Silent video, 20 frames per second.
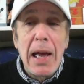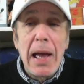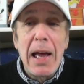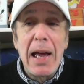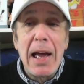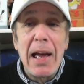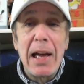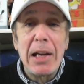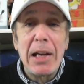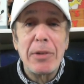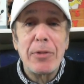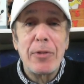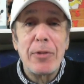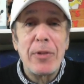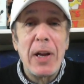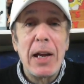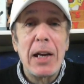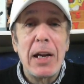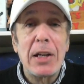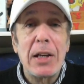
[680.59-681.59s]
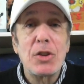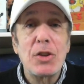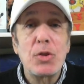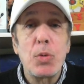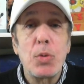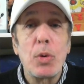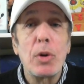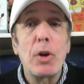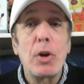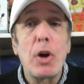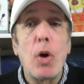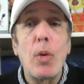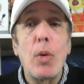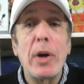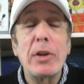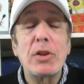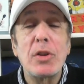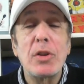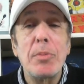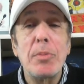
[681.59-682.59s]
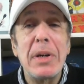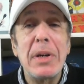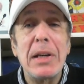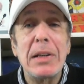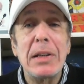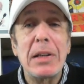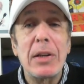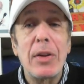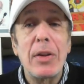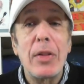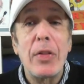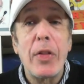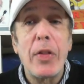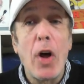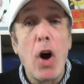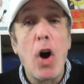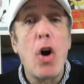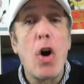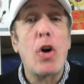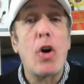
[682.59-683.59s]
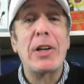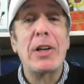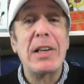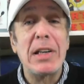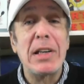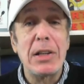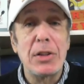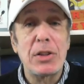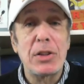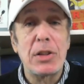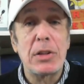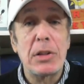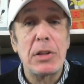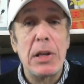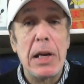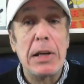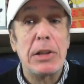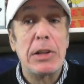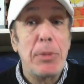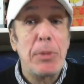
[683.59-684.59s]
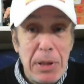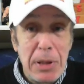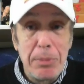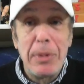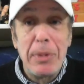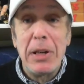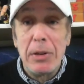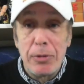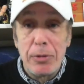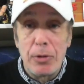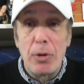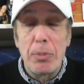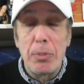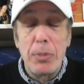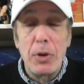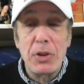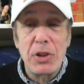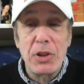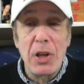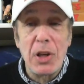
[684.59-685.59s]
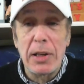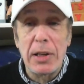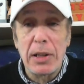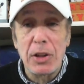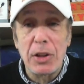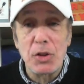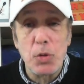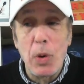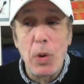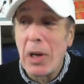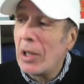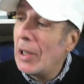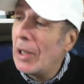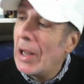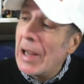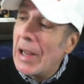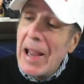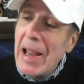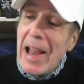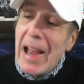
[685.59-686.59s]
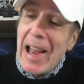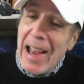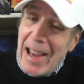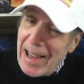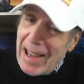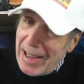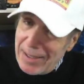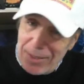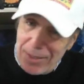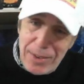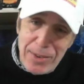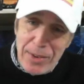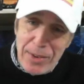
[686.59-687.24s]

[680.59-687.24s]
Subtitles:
and fans were going to meet the Hardys and to meet me for a book signing as well, and